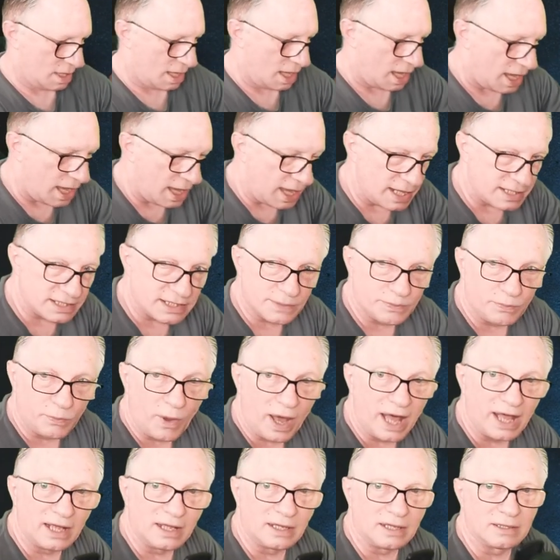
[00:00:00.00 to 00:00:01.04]
It's
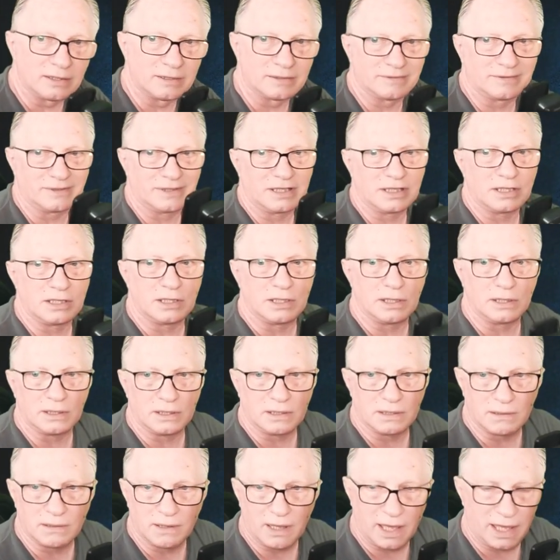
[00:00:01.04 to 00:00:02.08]
well,
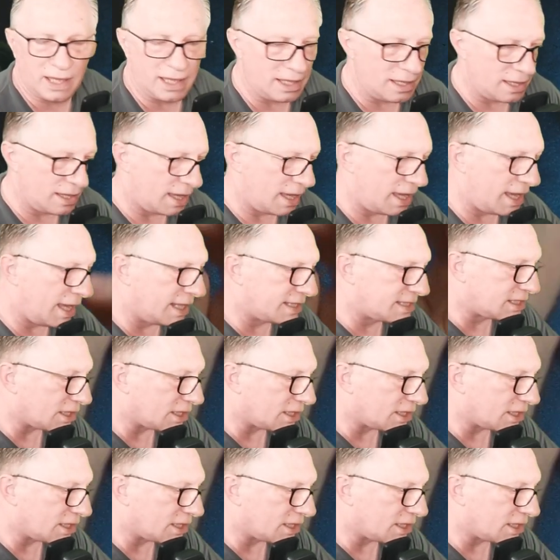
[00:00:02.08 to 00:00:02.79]
you, it's